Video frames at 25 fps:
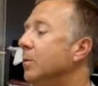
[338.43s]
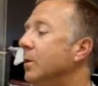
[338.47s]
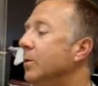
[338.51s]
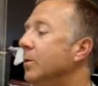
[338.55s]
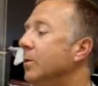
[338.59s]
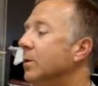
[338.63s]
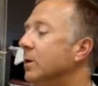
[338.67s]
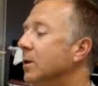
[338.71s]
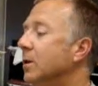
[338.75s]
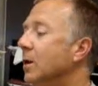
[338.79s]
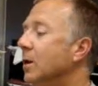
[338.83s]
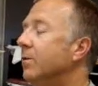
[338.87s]

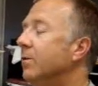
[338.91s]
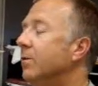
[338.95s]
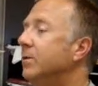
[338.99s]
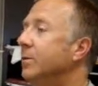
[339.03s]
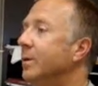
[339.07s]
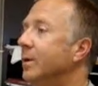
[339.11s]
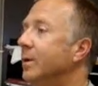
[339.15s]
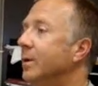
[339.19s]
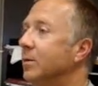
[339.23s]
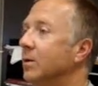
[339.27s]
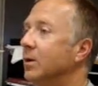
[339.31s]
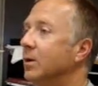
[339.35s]
We would
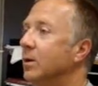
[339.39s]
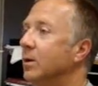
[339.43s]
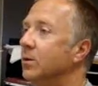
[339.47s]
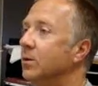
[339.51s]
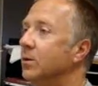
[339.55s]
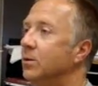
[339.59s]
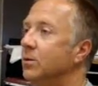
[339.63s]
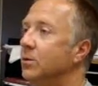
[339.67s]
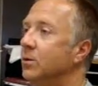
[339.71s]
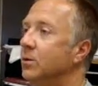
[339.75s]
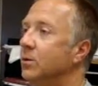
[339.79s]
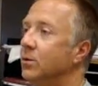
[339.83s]
love to be able
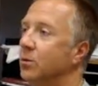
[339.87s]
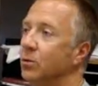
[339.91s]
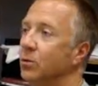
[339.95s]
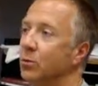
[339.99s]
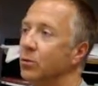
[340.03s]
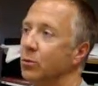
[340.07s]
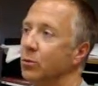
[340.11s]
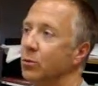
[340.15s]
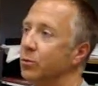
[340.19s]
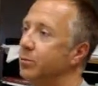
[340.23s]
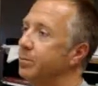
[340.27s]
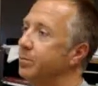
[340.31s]
to
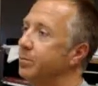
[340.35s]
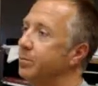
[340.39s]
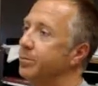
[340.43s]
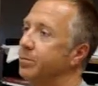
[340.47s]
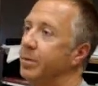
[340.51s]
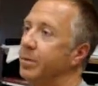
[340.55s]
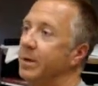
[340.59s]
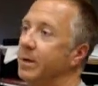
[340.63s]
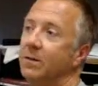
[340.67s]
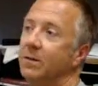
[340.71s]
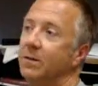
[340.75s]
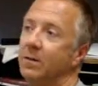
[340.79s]
do
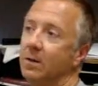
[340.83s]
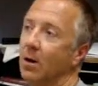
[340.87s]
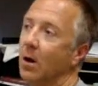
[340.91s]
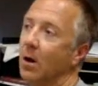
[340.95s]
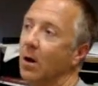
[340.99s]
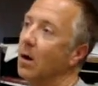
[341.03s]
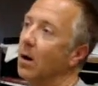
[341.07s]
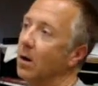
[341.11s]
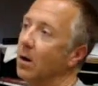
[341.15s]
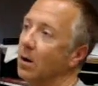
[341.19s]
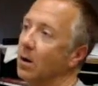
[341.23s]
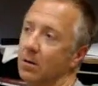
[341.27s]

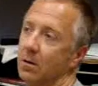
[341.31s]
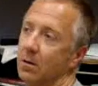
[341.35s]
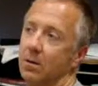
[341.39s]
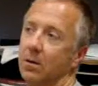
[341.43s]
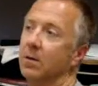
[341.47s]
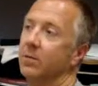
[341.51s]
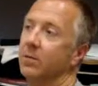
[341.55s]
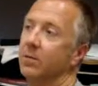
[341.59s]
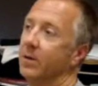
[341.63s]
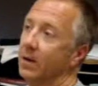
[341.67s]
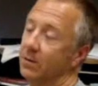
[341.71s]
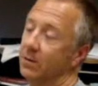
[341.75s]
PCR
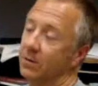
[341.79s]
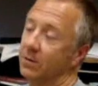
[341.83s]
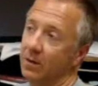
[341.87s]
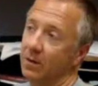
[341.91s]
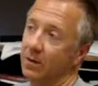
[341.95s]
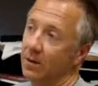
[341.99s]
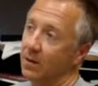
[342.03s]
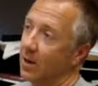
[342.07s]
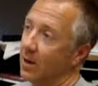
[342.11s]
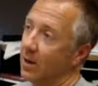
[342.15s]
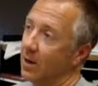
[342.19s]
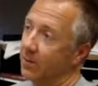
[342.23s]
of
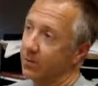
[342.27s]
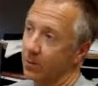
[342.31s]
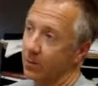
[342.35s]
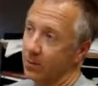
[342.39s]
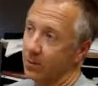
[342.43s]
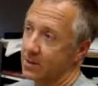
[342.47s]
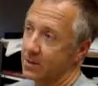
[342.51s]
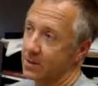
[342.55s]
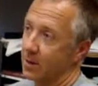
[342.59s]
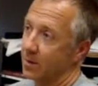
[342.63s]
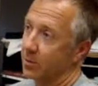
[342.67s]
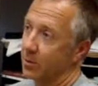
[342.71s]
xDNA,
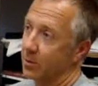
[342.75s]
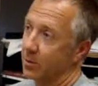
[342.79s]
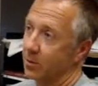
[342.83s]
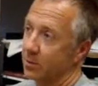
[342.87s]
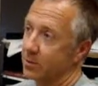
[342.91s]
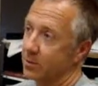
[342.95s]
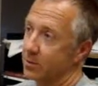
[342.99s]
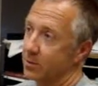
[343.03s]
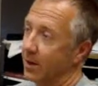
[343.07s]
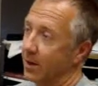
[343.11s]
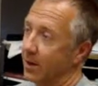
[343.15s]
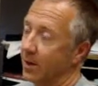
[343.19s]
for
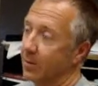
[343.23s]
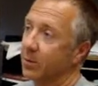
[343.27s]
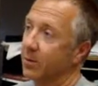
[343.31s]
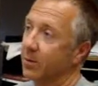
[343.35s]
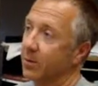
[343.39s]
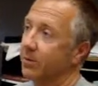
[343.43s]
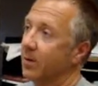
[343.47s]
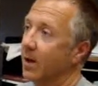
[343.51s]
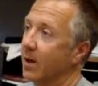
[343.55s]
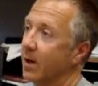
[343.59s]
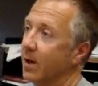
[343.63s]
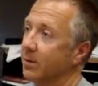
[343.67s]
example, to
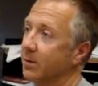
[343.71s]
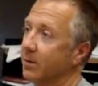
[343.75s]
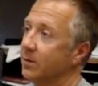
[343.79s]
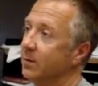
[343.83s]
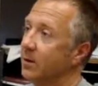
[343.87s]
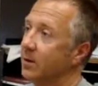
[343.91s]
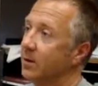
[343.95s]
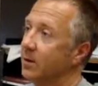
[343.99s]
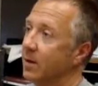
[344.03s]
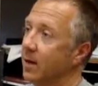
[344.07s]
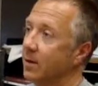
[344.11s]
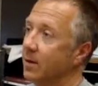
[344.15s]
amplify
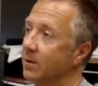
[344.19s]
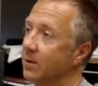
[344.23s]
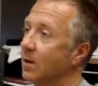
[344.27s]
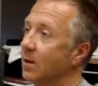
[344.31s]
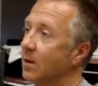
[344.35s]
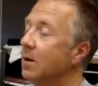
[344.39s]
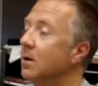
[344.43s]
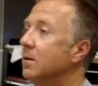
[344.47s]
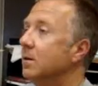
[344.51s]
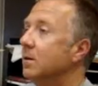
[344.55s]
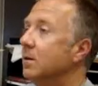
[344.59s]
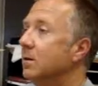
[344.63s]
xDNAs,
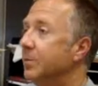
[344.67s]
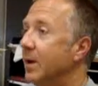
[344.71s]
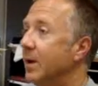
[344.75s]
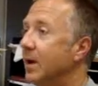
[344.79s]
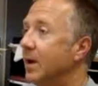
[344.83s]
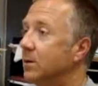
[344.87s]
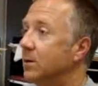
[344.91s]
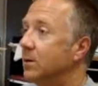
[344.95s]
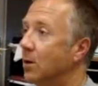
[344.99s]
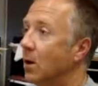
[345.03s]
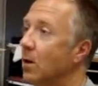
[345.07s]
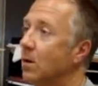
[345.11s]
to
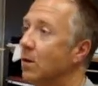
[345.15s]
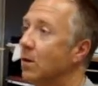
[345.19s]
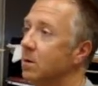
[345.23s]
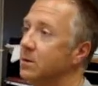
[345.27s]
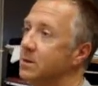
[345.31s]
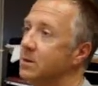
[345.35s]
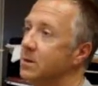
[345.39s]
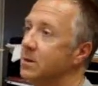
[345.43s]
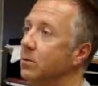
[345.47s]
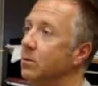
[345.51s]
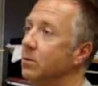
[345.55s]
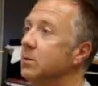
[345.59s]
make
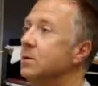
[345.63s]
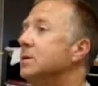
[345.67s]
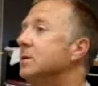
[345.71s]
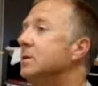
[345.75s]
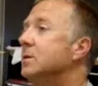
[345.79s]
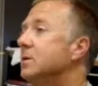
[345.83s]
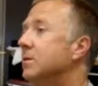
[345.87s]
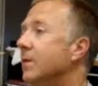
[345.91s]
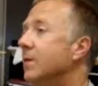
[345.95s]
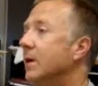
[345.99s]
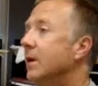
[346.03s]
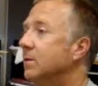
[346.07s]
long
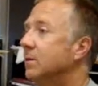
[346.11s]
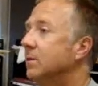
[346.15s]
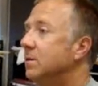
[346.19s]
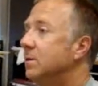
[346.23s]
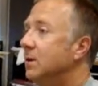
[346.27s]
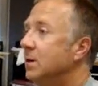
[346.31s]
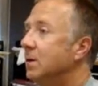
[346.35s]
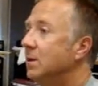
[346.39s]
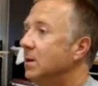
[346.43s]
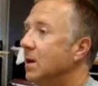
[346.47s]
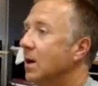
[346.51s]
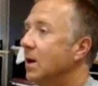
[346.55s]
sequences of
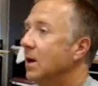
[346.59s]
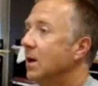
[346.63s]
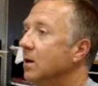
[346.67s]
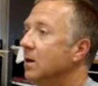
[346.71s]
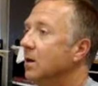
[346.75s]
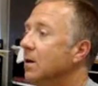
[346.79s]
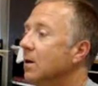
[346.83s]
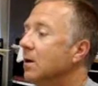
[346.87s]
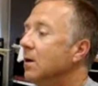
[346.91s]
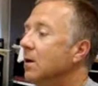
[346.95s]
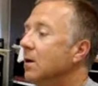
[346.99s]
xDNA.